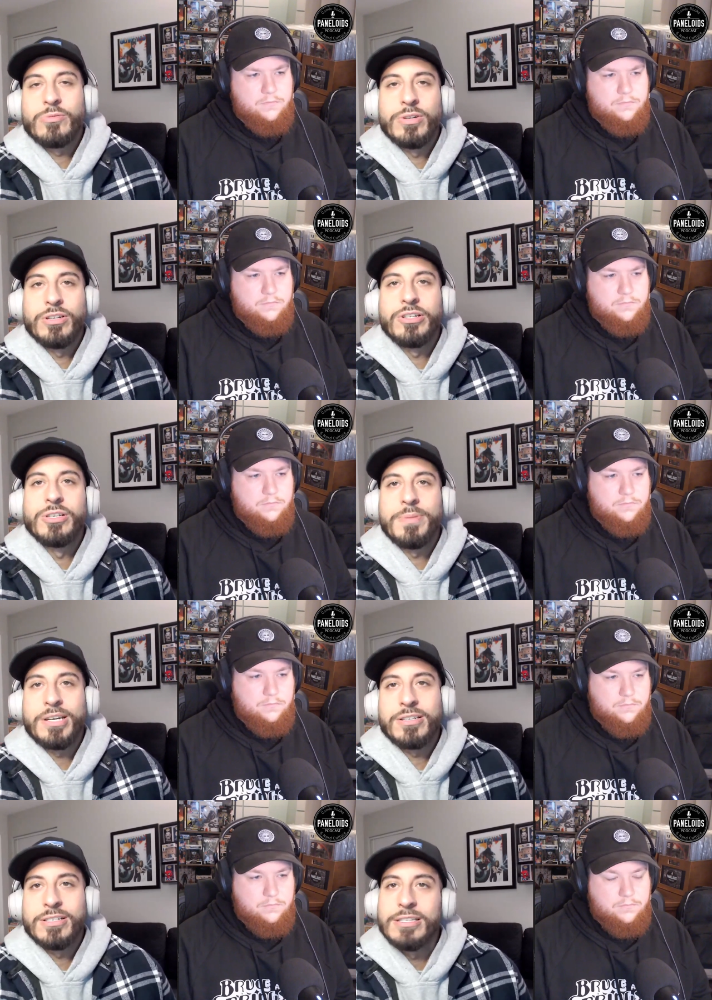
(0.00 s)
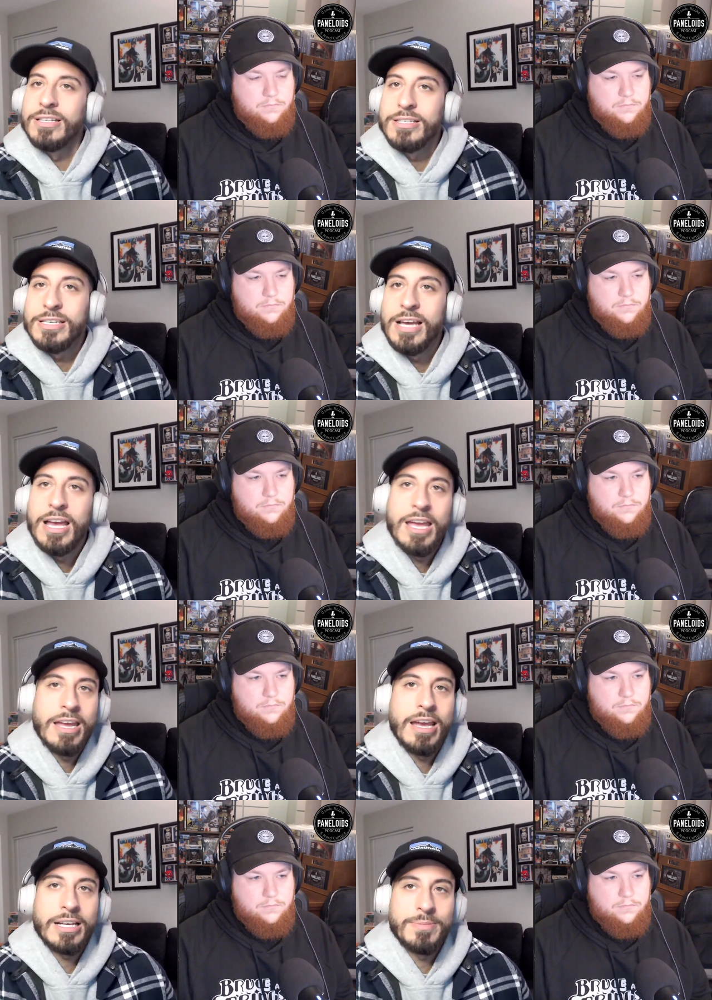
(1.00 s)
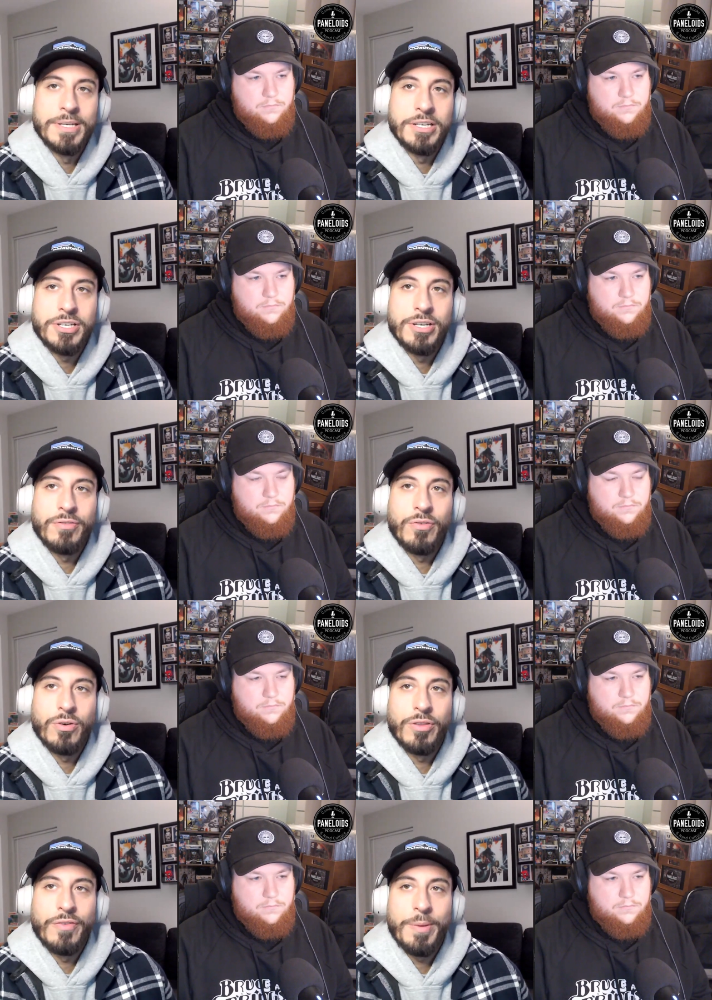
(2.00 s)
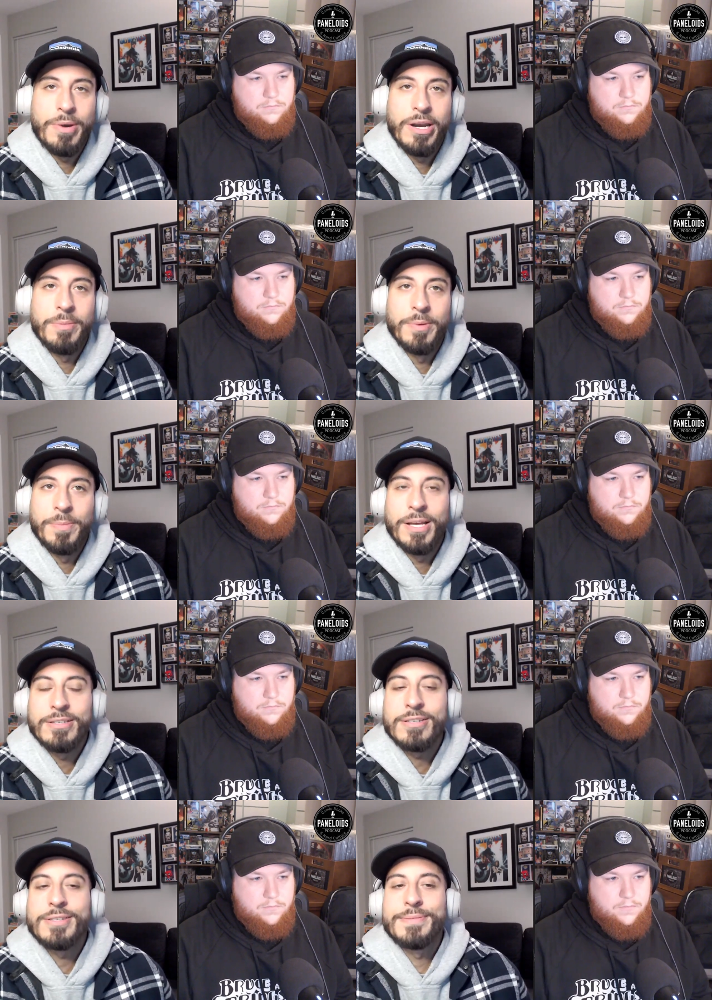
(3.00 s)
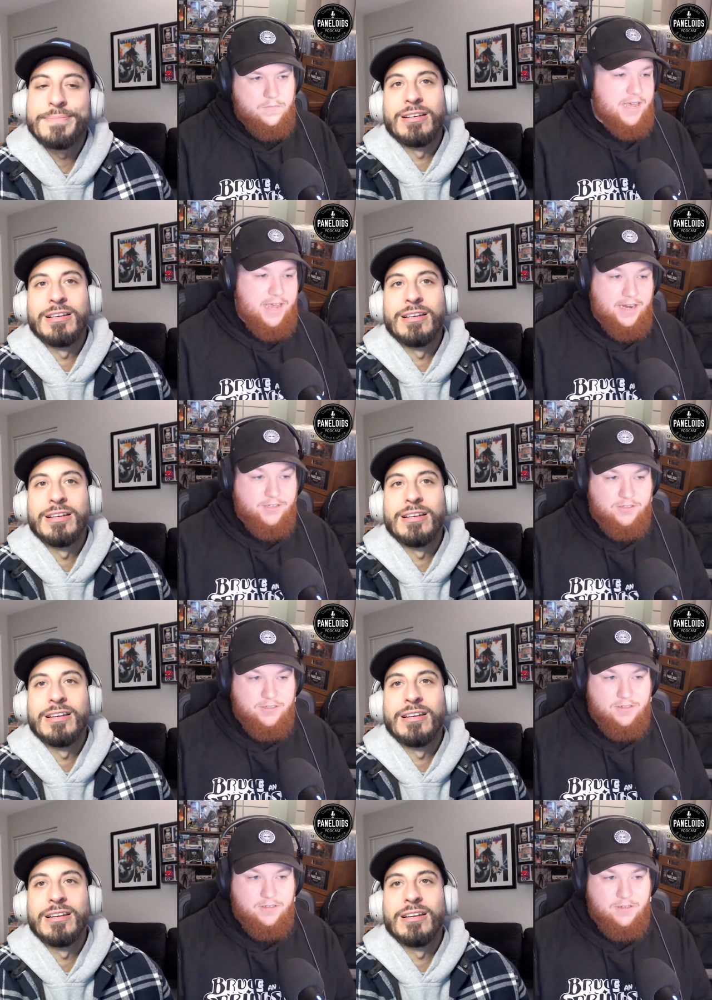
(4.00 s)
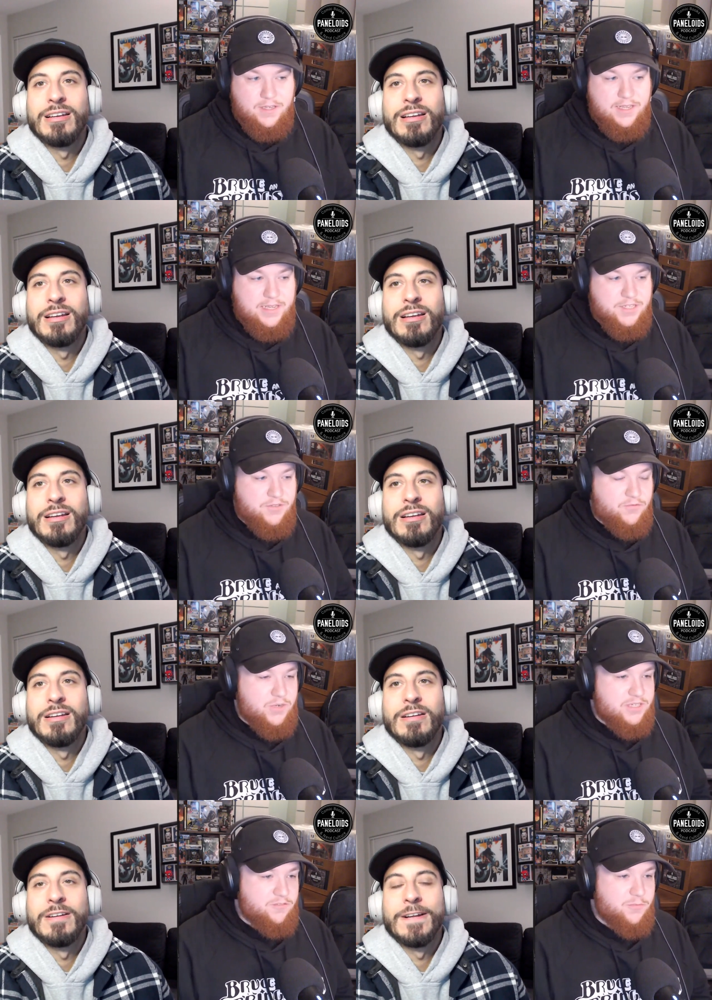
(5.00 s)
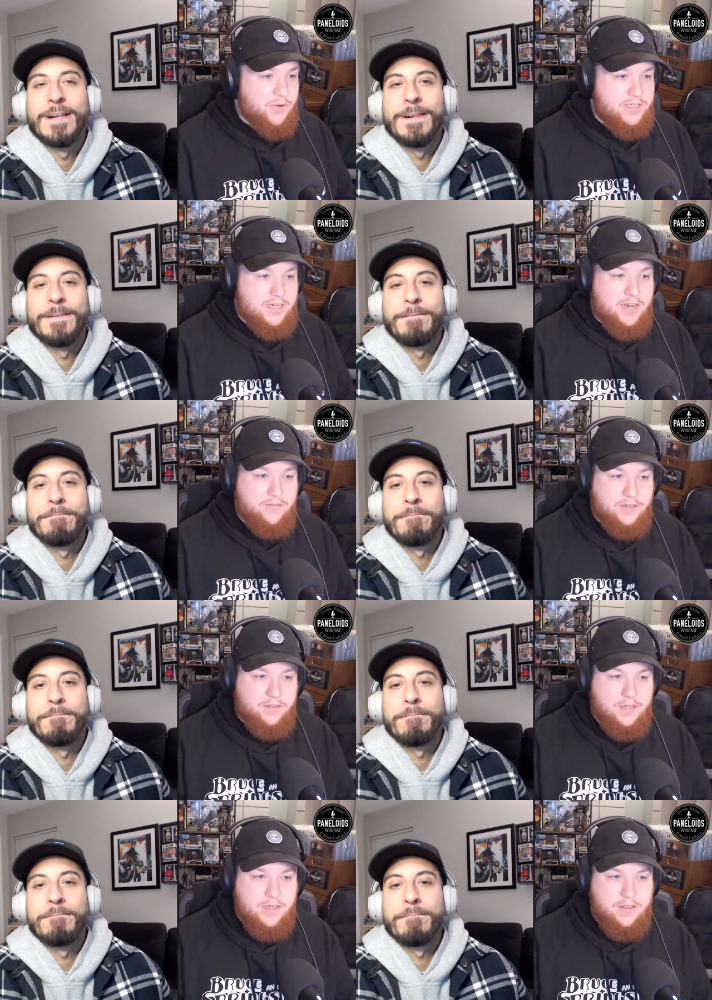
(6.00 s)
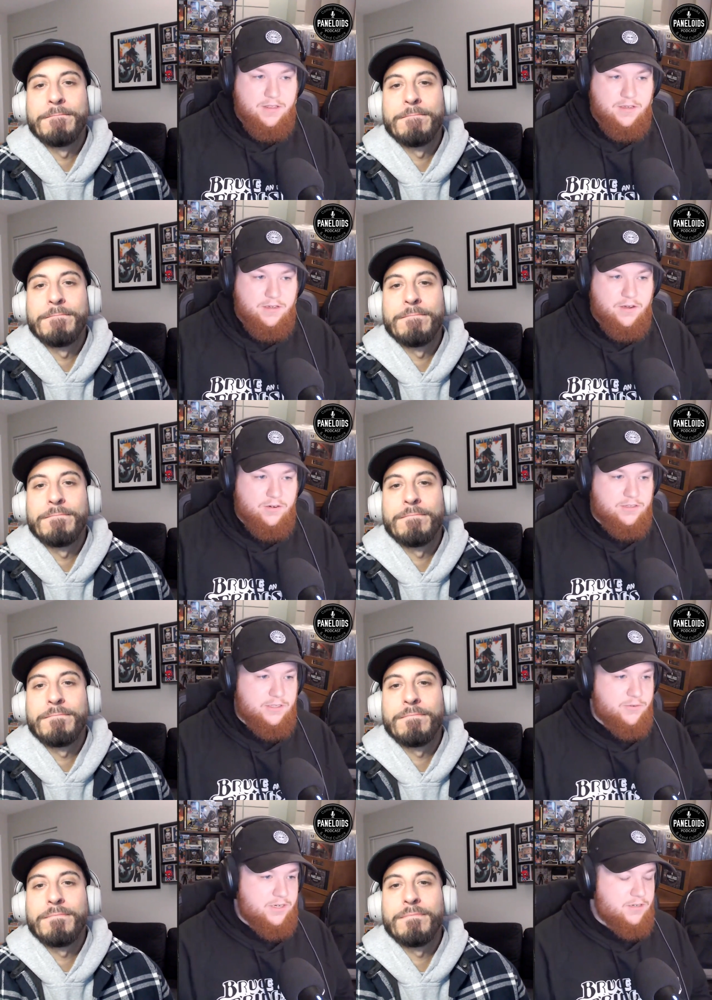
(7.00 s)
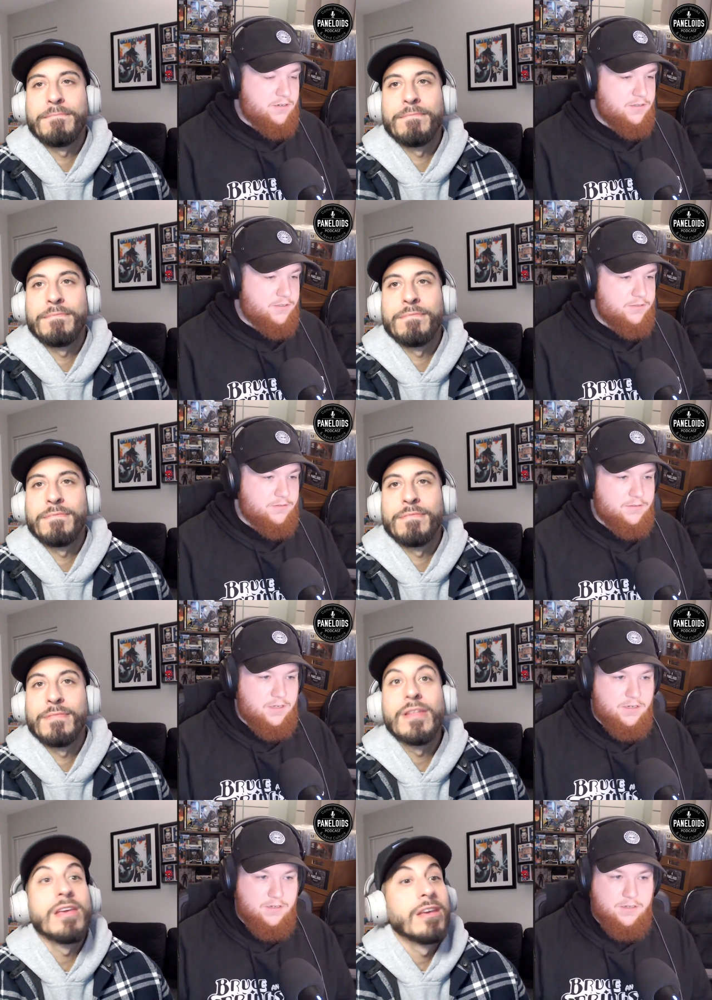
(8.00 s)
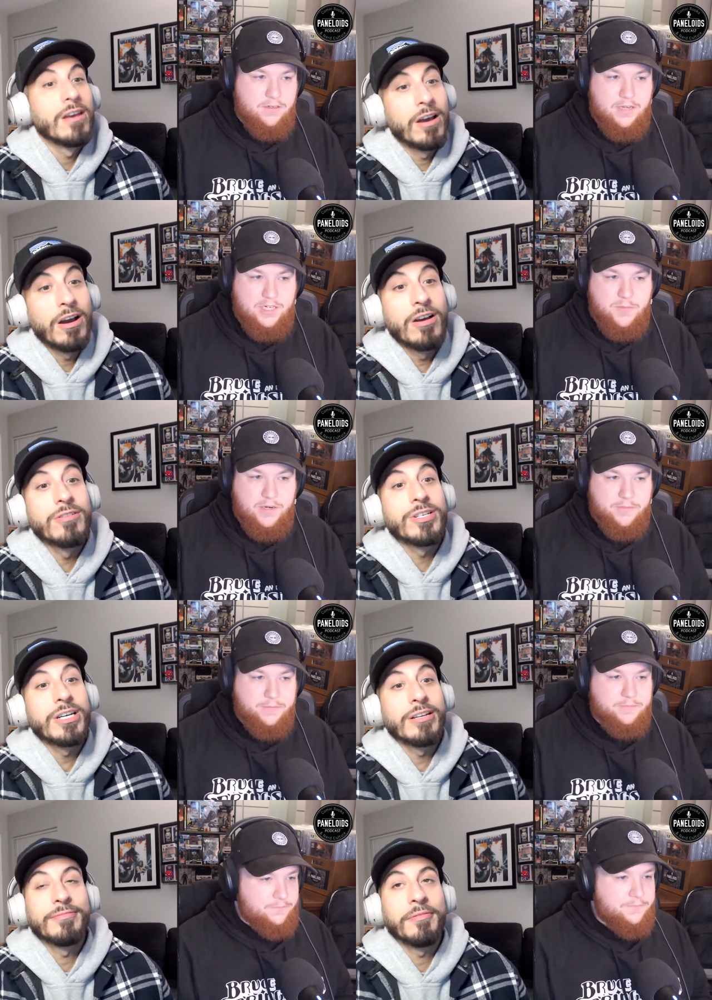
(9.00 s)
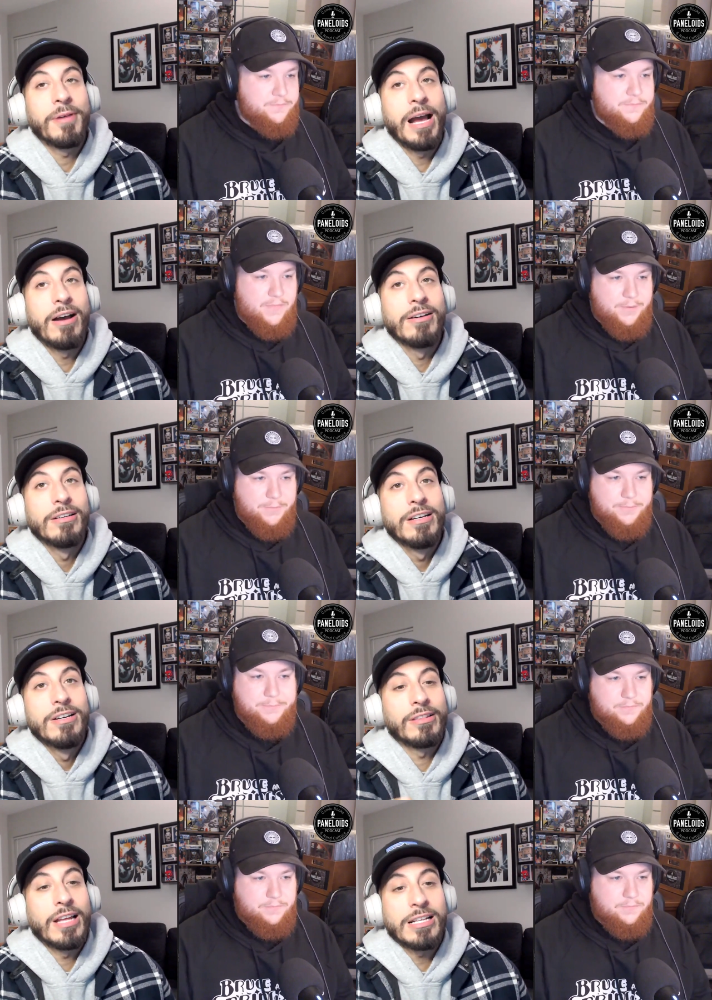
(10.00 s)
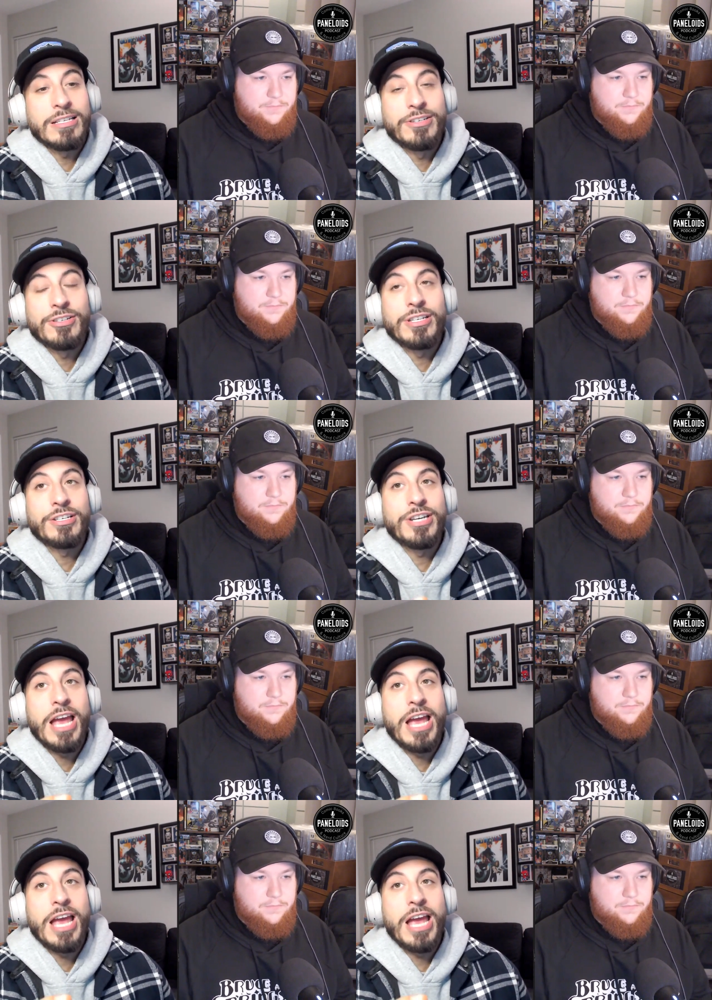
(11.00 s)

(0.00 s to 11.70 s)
Speaker 1: one of the hmm. two specialists in the CIA expedition for the vibranium deposits. That actress is the voice
Speaker 2: of Poison Ivy in the Harley Quinn cartoon on HBO. Oh shit!
Speaker 1: Wow, that's interesting. She